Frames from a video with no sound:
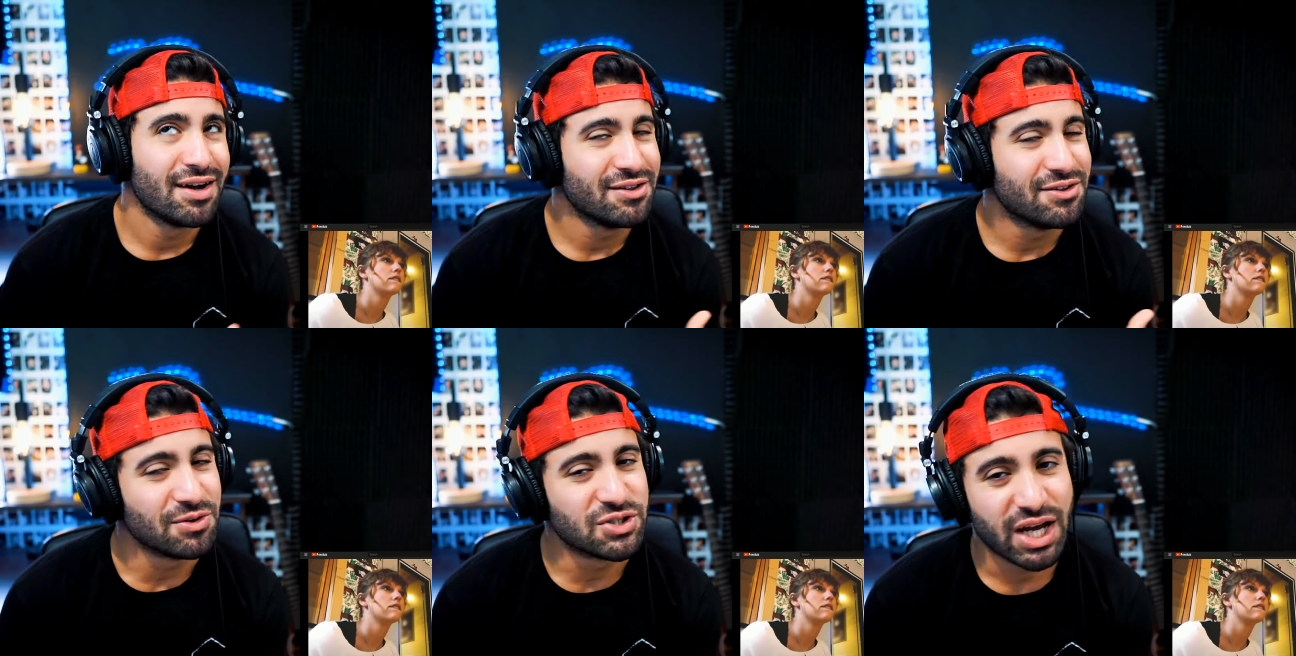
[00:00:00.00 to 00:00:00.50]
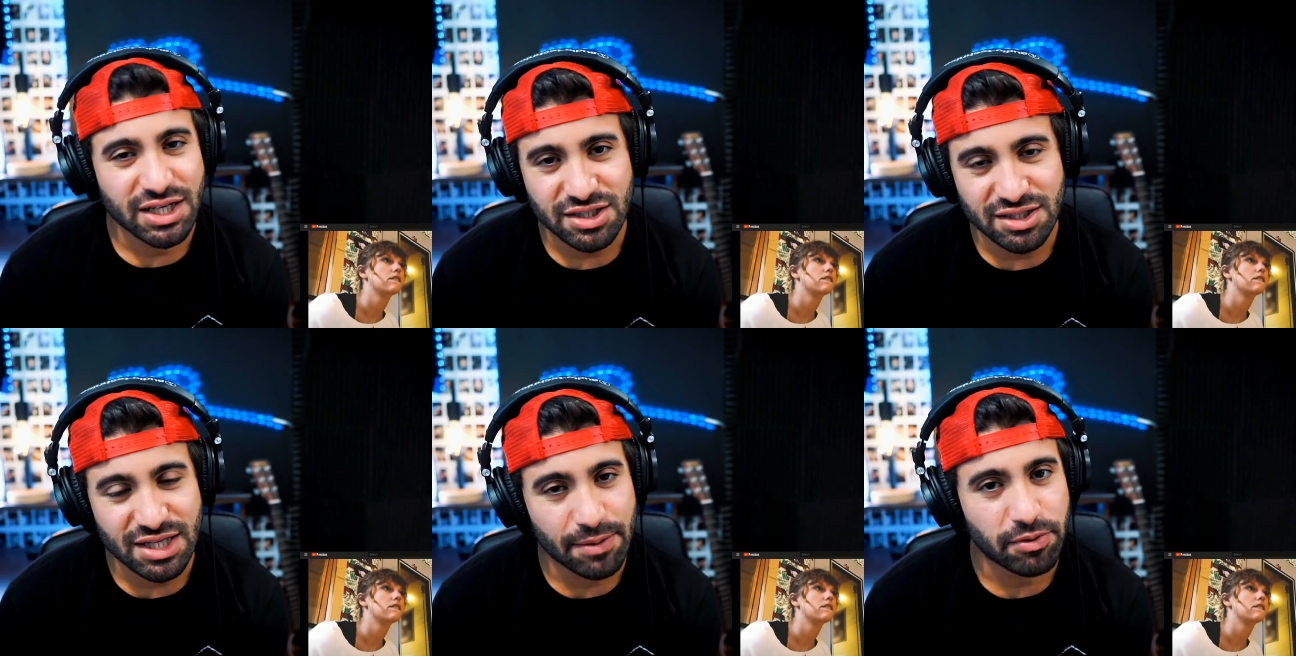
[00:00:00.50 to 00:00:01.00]
Speaker 1: Dude, changing
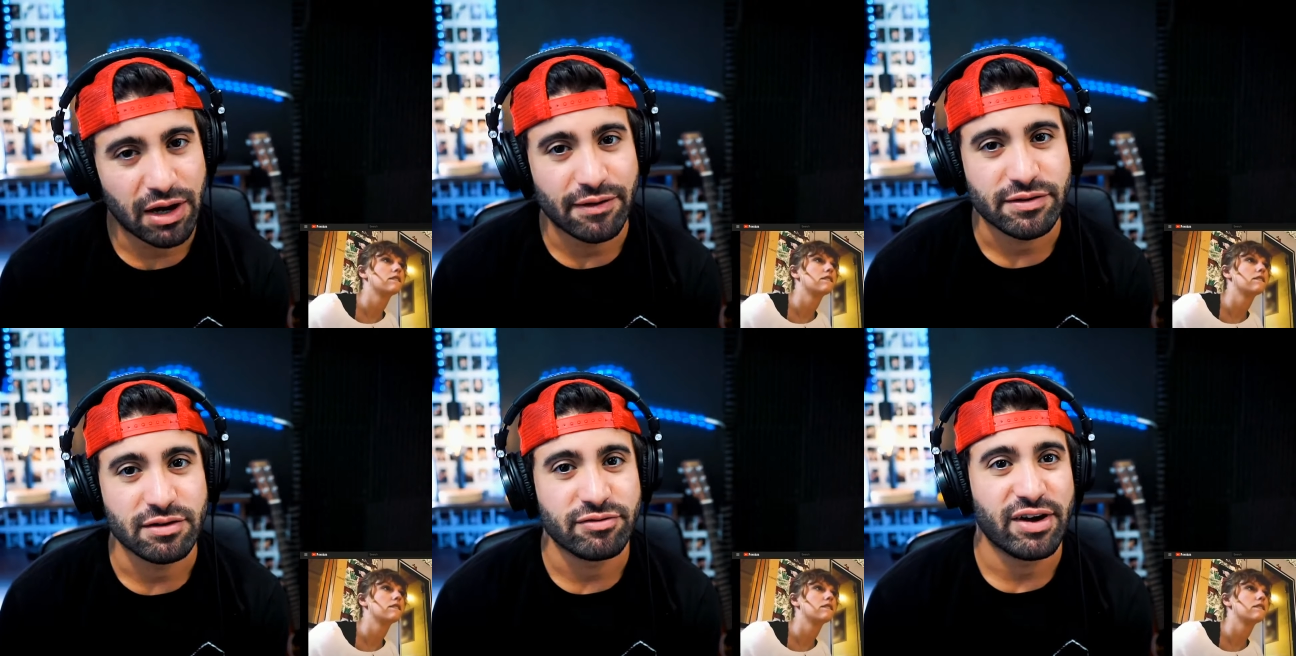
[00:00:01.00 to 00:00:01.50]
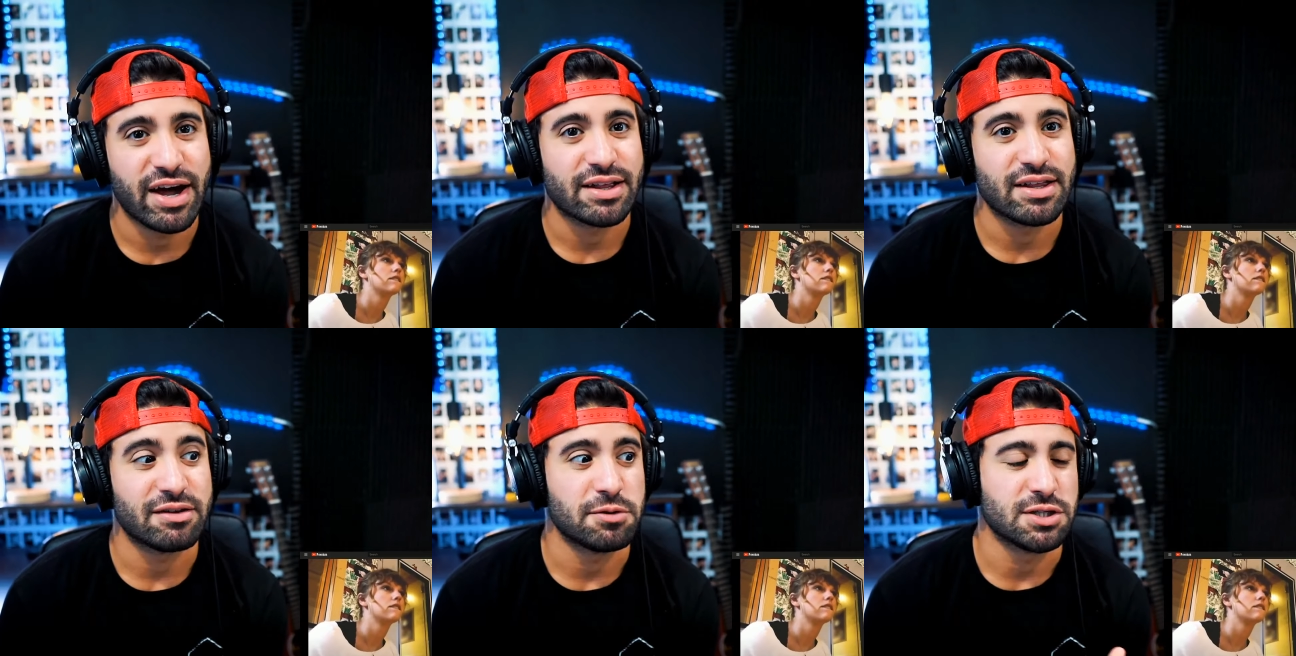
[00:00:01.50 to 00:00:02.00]
the tempo after the
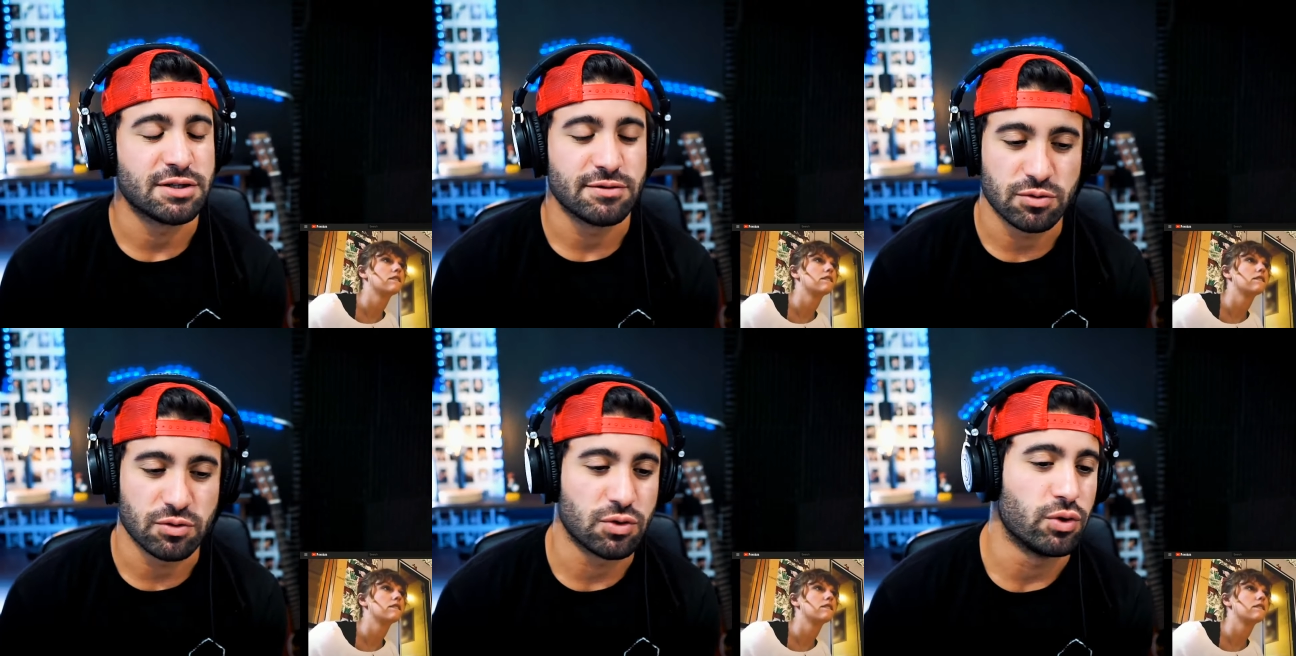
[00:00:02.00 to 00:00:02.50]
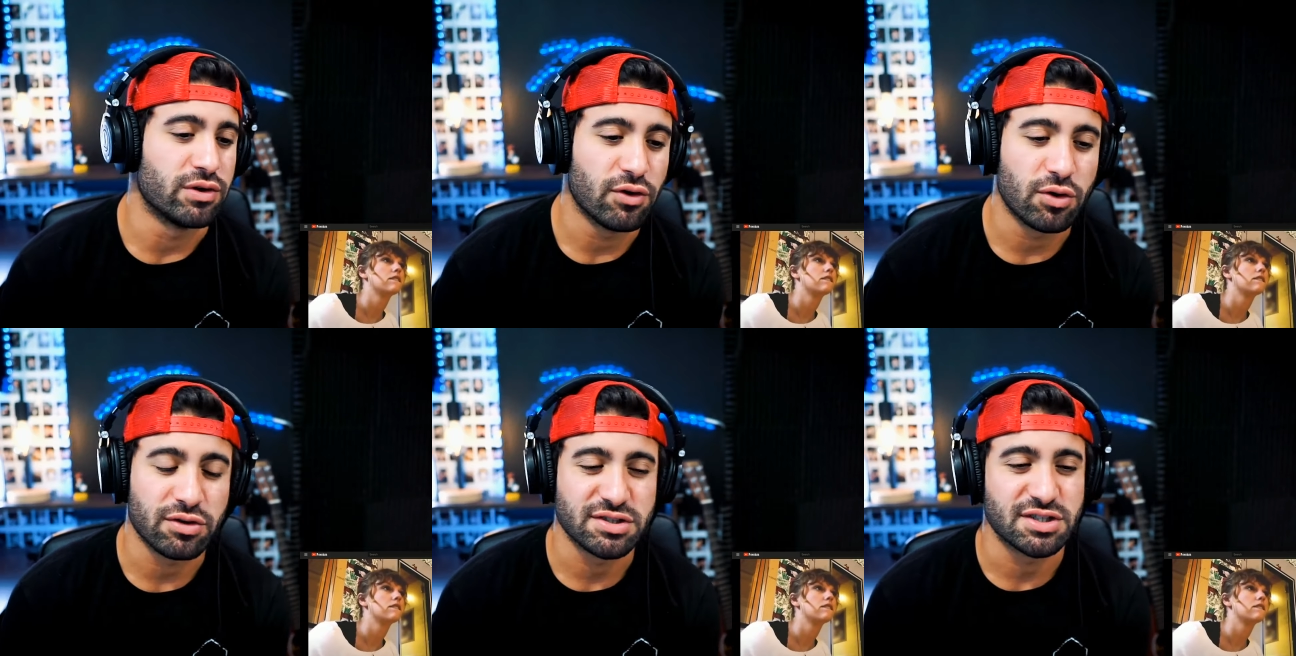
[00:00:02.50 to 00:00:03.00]
fact, especially if you recorded
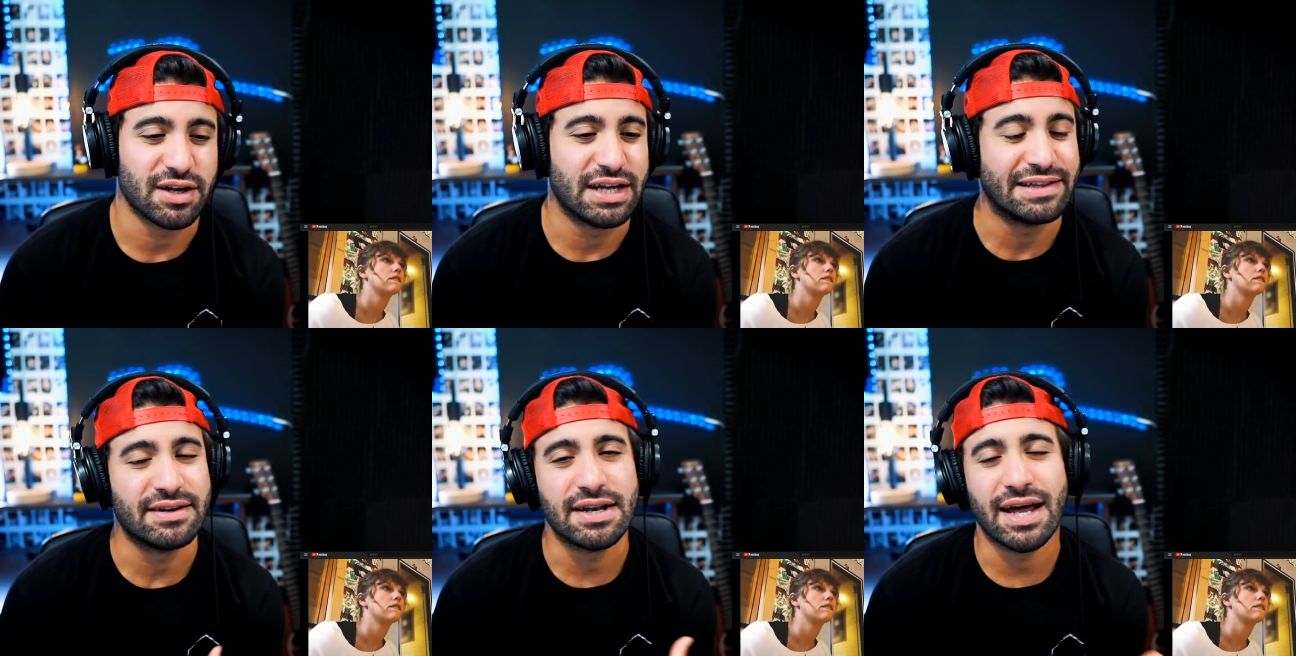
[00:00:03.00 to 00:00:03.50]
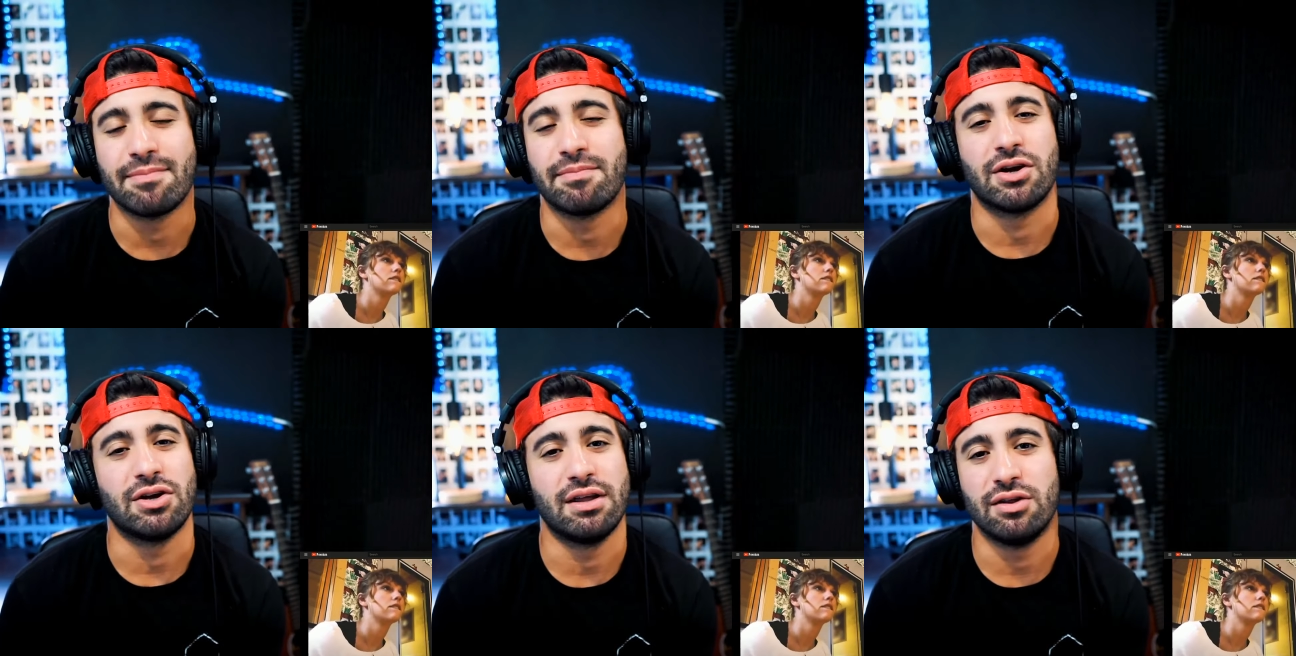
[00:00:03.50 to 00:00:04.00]
vocals, it's a
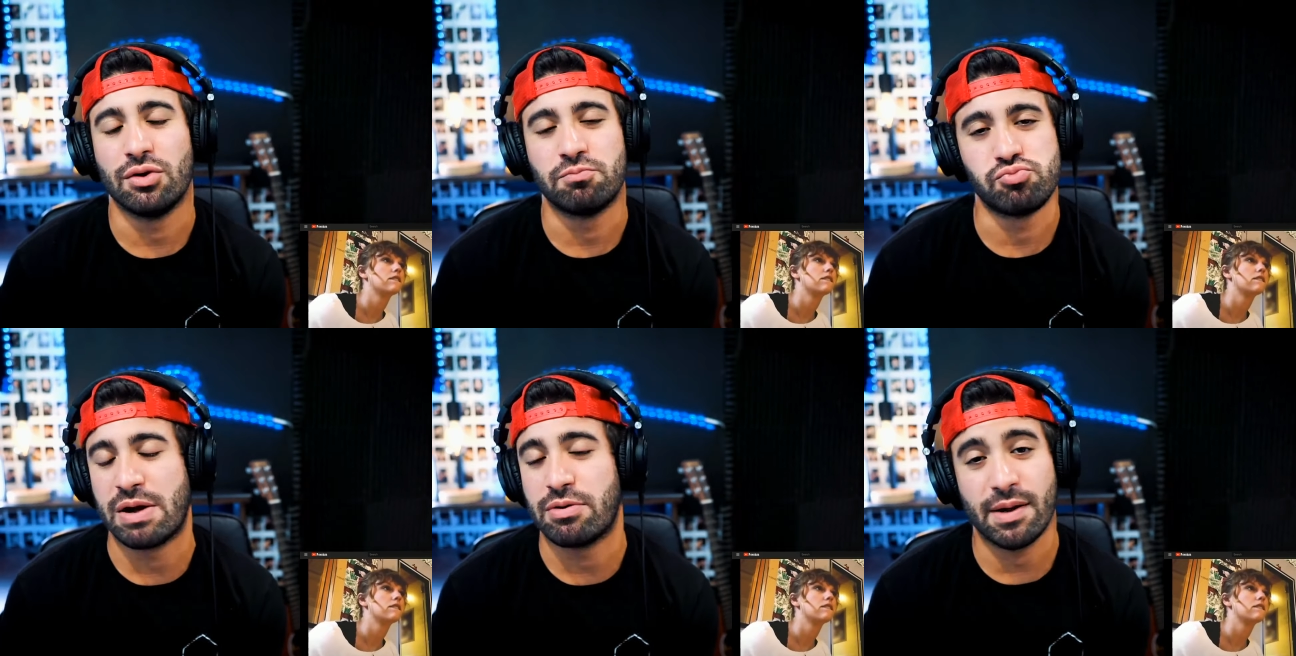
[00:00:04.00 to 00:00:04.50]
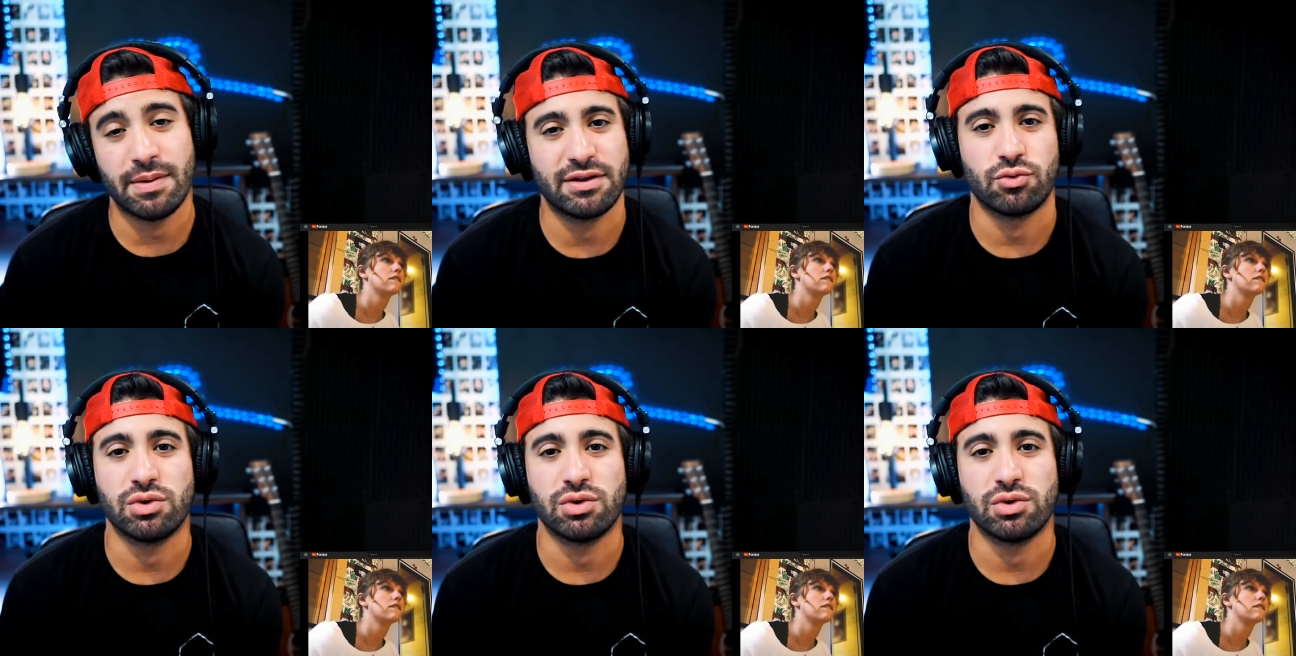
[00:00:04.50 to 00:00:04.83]
nightmare. You probably have to